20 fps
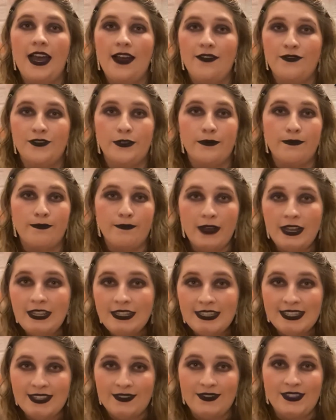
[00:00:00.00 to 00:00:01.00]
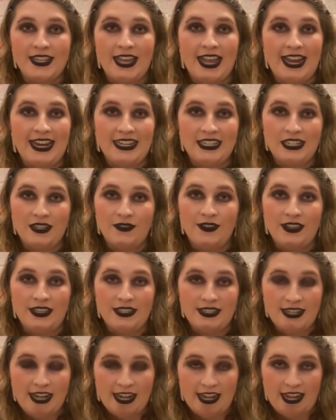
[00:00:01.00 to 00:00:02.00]
after months of scientific
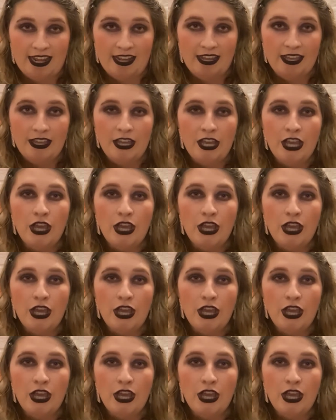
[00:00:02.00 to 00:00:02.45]
study.